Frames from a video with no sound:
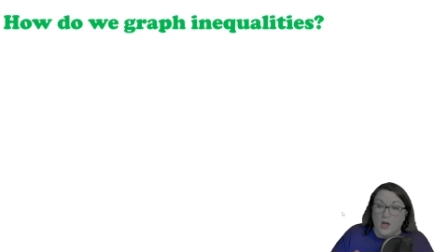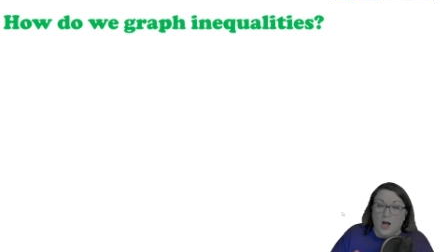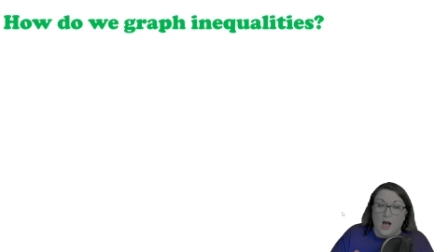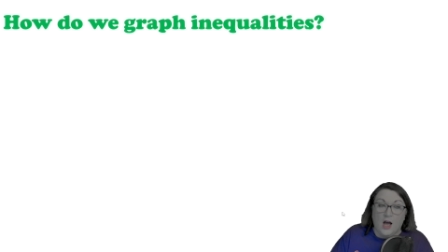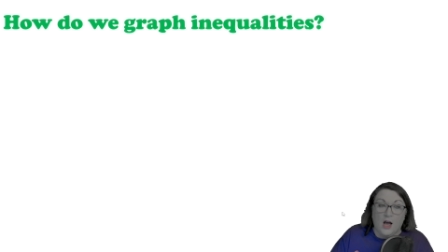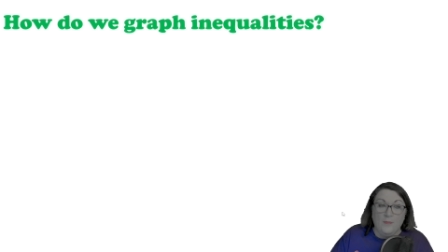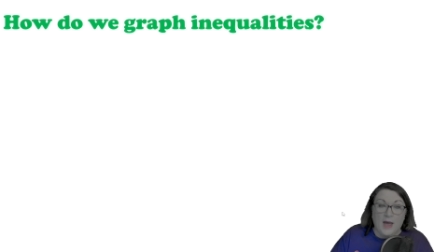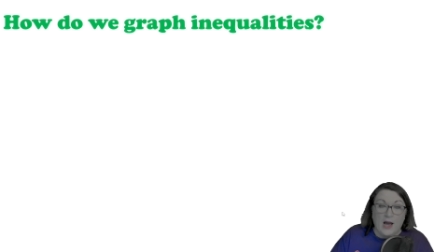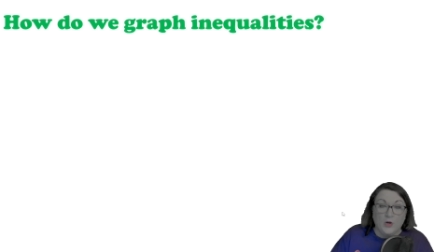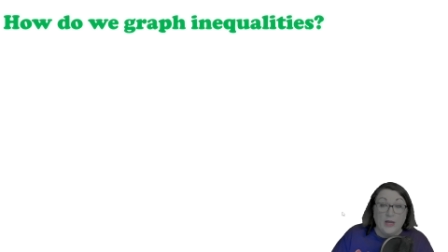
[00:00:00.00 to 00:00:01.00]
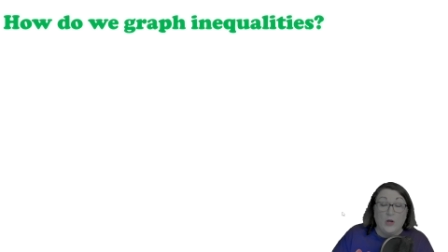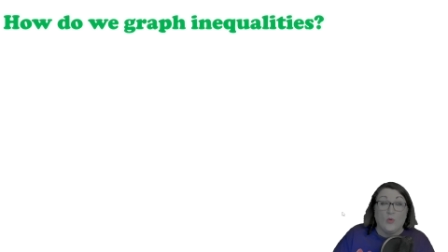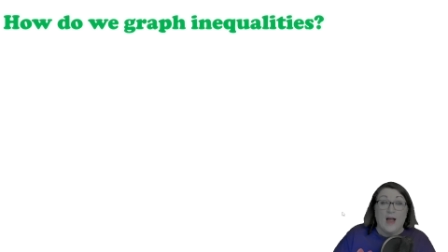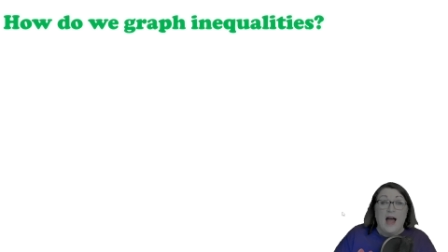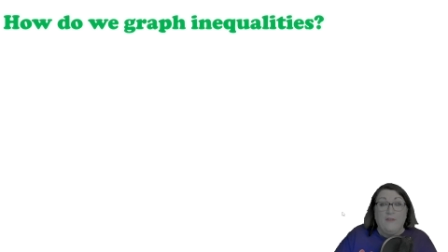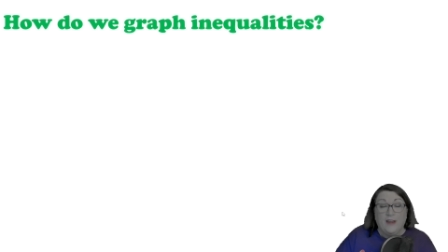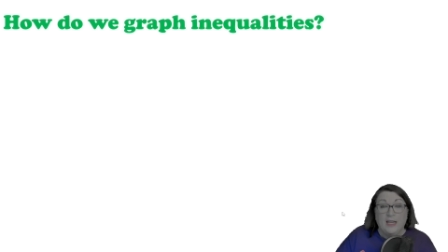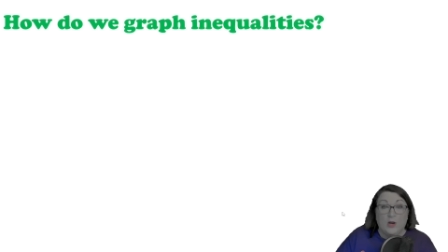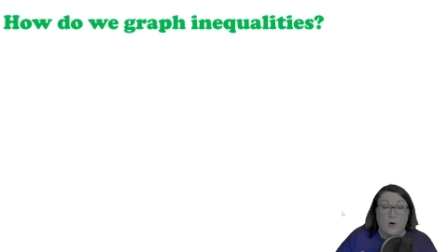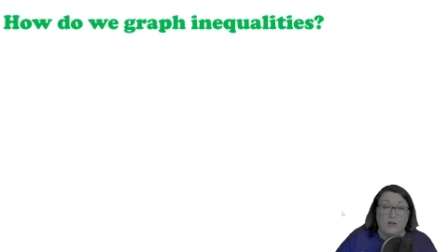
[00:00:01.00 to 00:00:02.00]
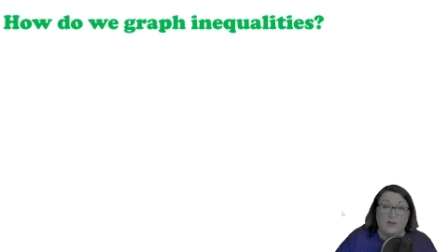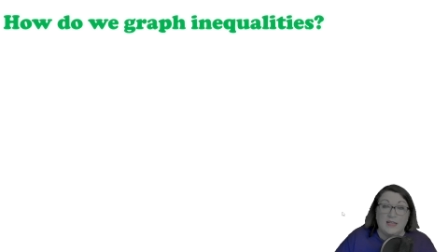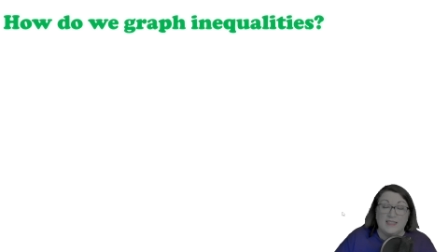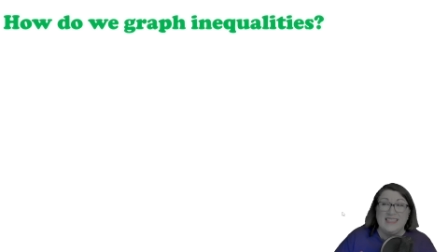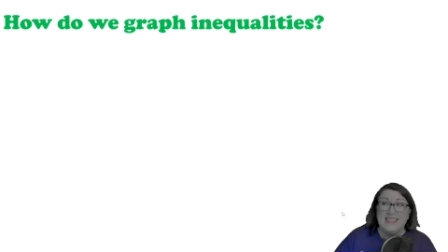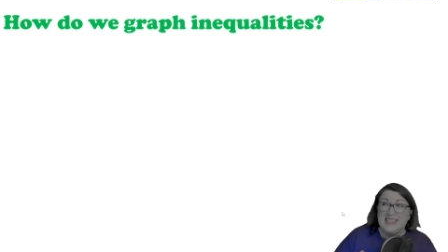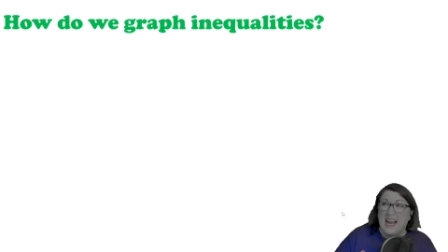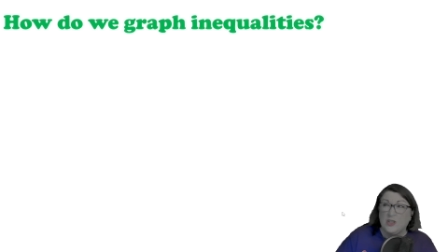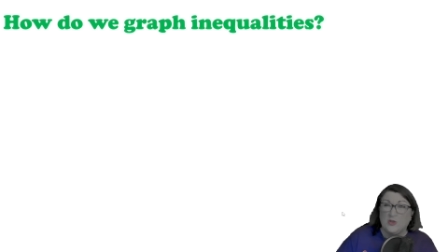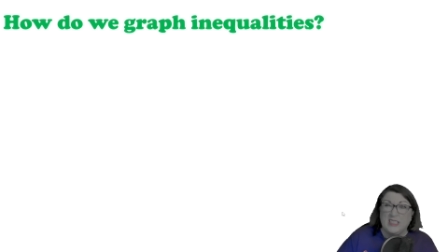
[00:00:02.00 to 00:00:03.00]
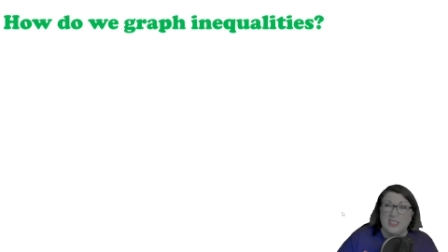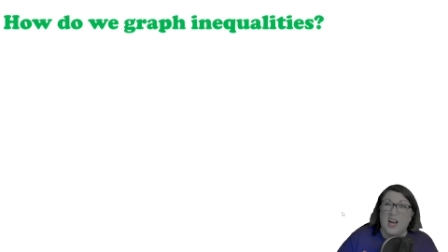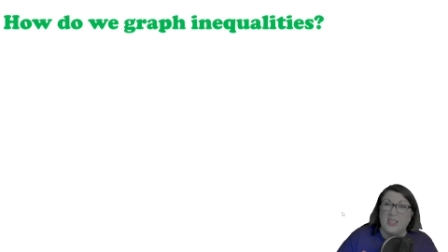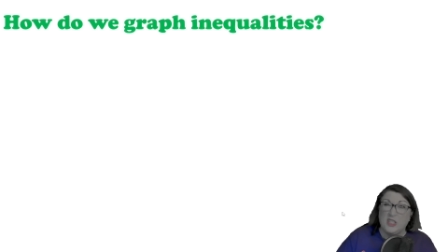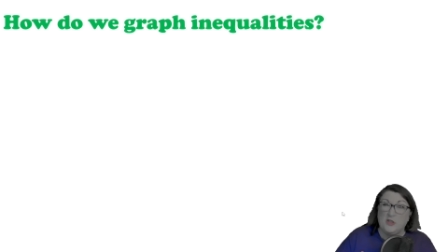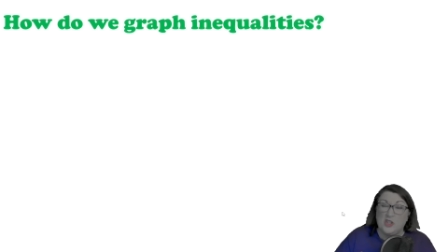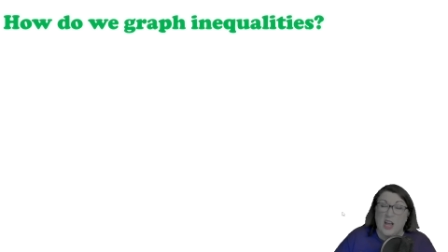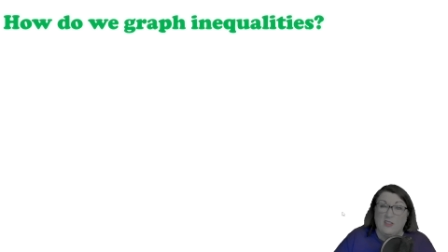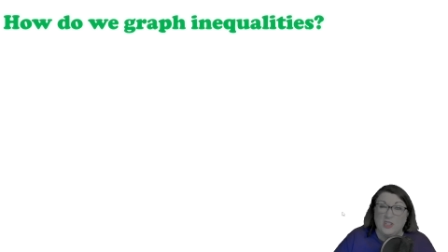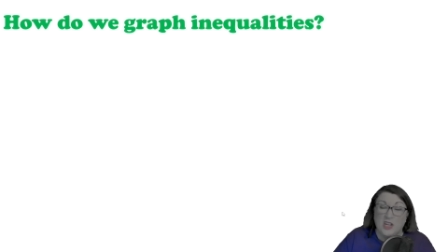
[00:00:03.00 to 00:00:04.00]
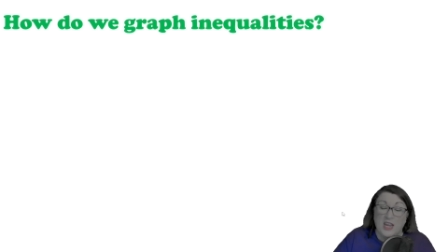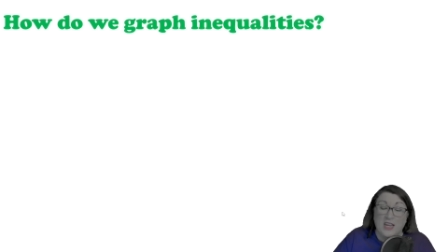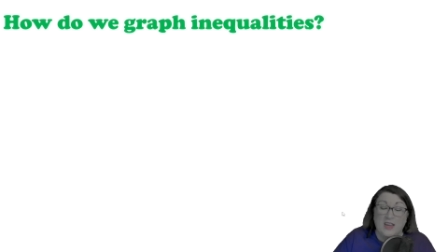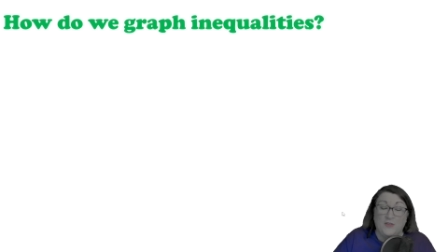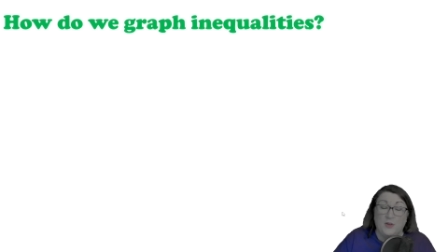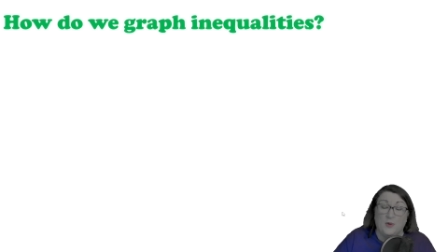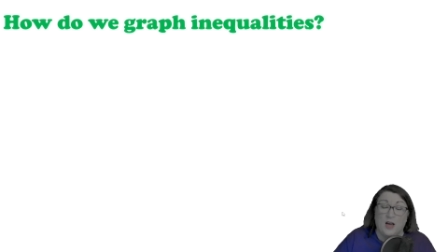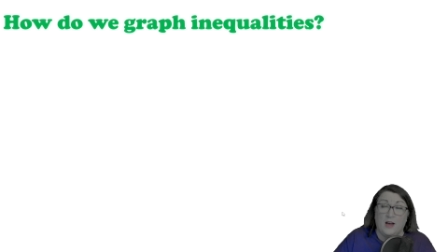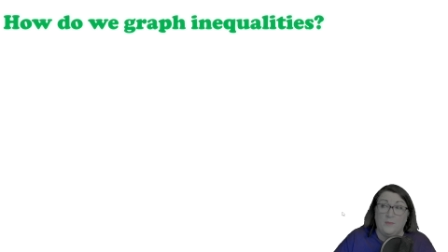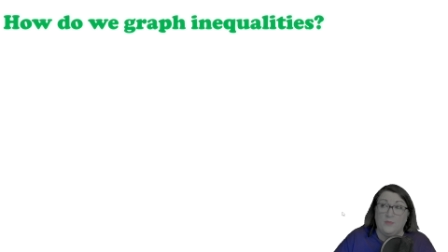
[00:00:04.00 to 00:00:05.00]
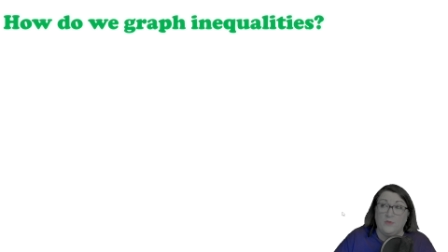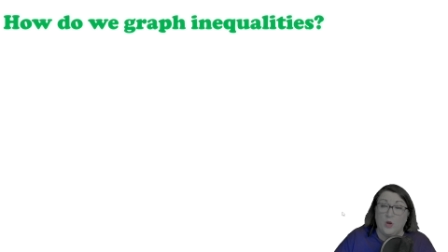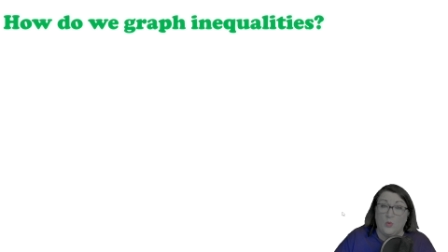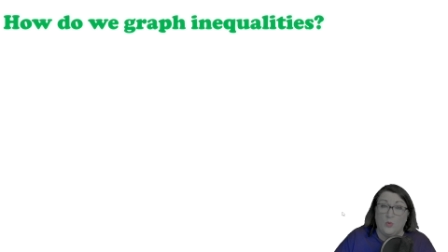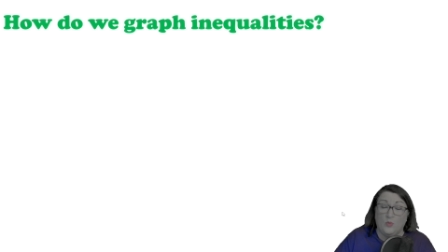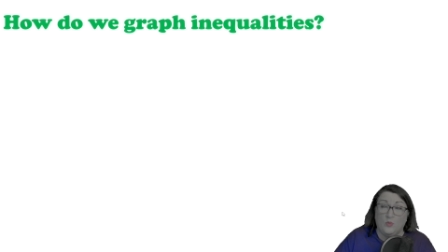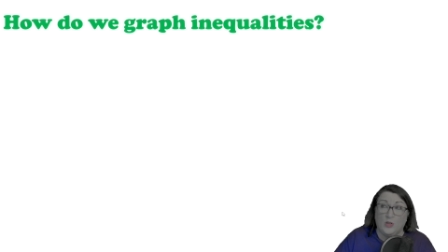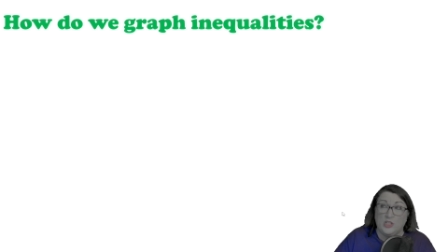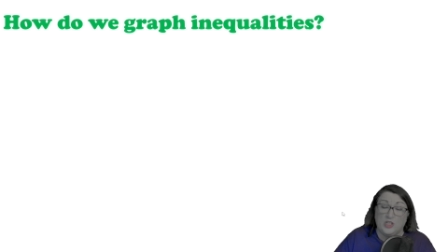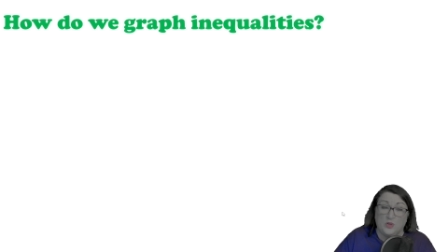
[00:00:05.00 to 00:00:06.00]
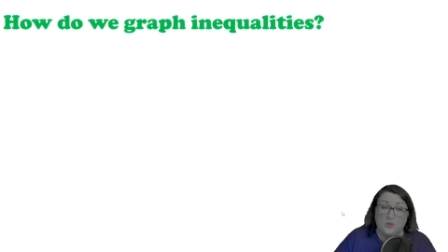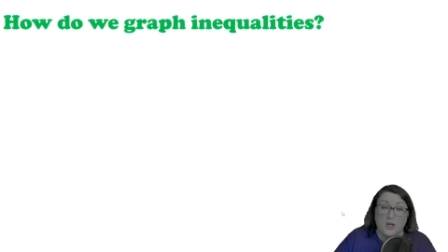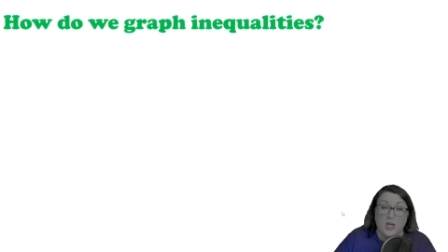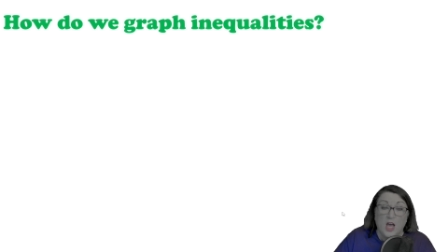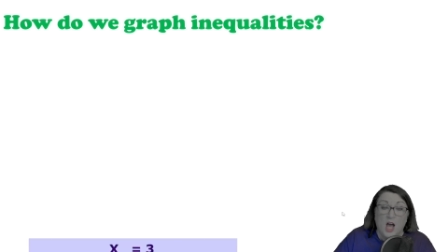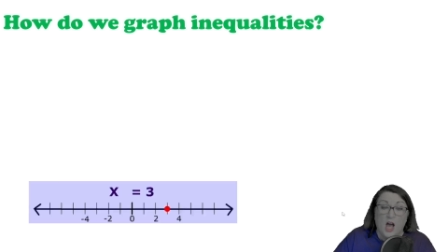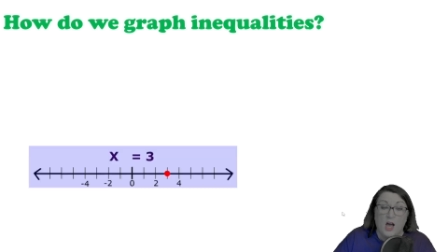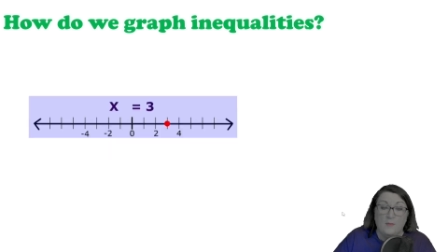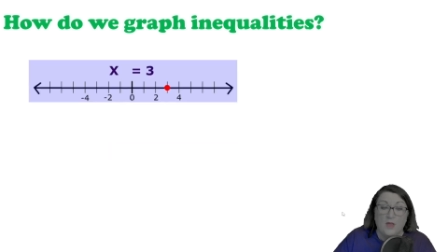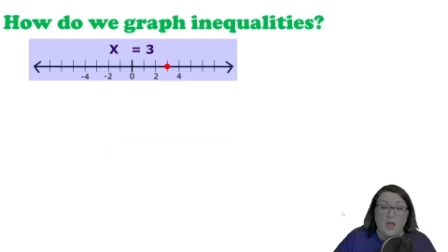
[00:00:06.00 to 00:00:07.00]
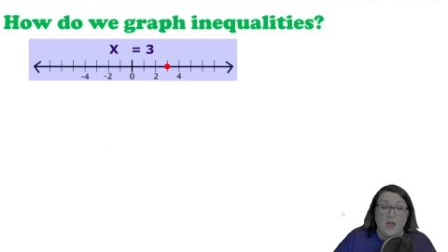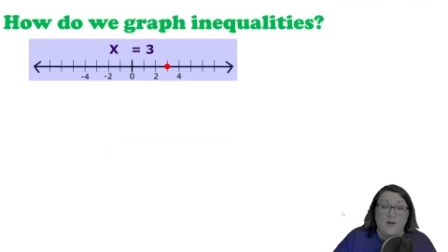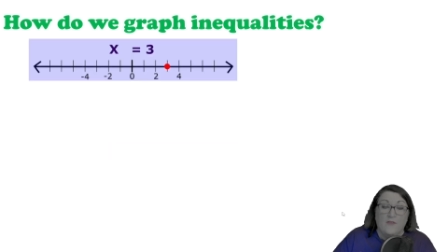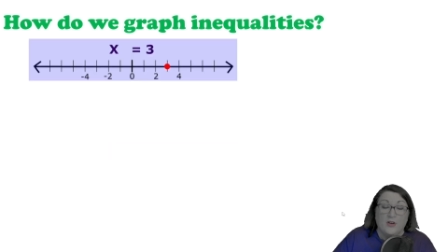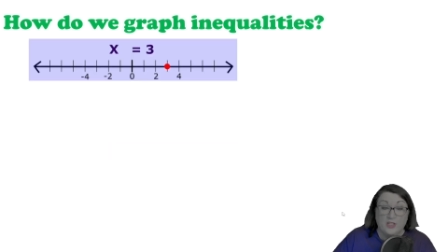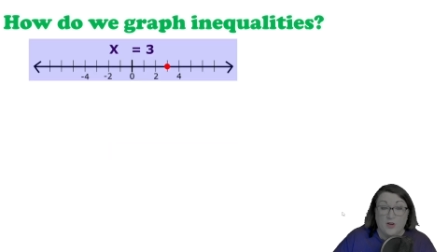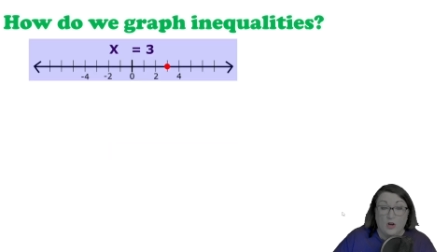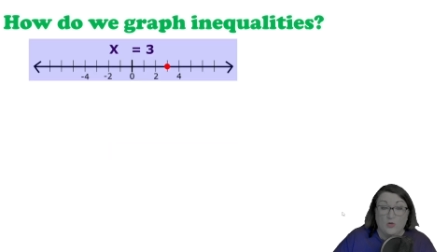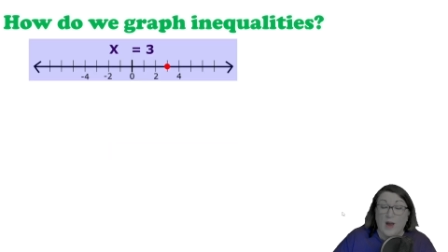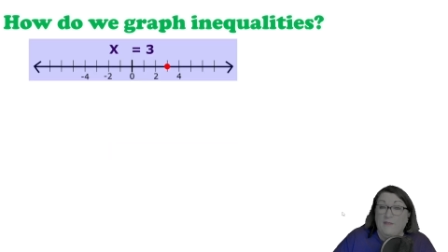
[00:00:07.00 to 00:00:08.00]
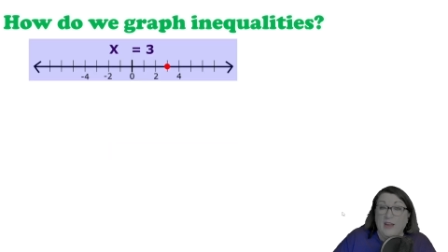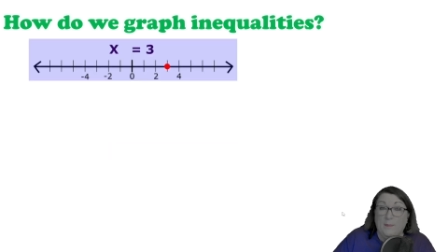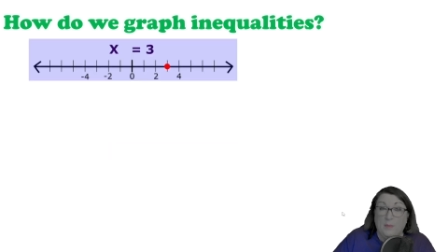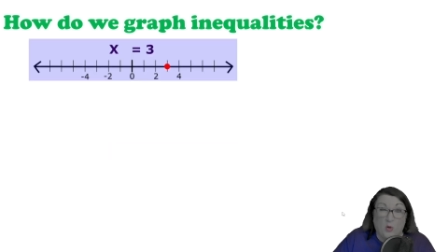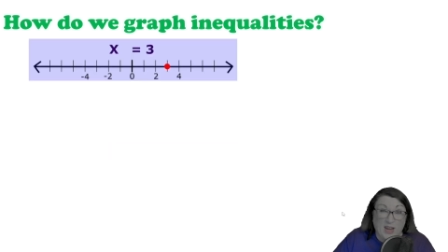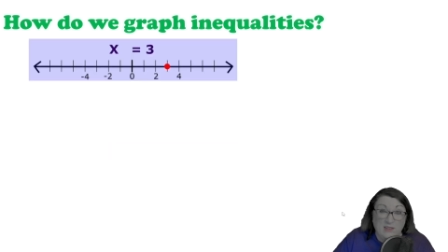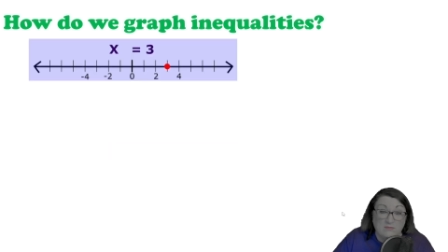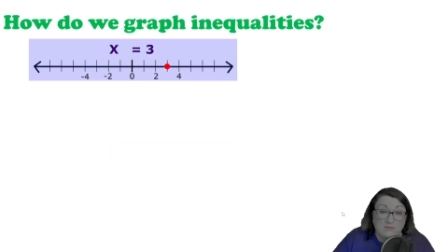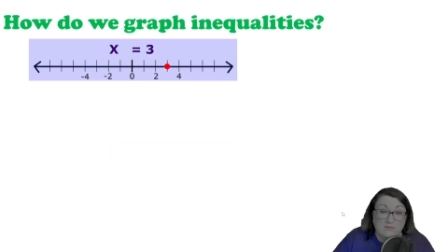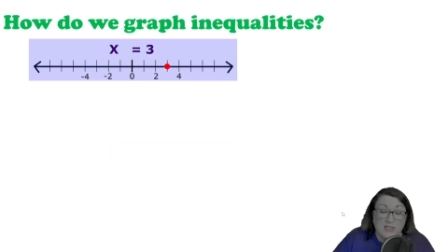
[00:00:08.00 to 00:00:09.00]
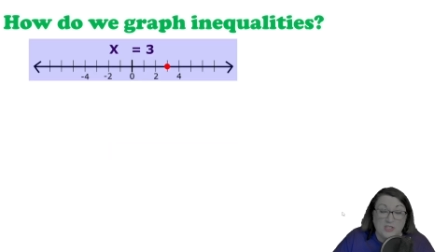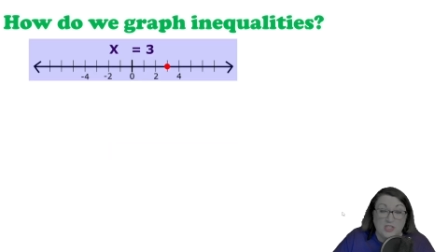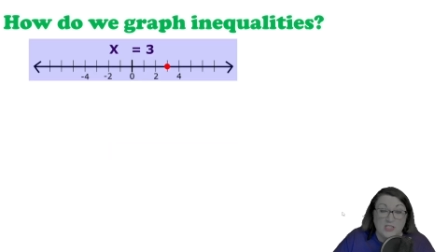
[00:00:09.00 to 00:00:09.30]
How do we graph inequalities? This is actually not too challenging if you know what to do. First of all, graphing a point is just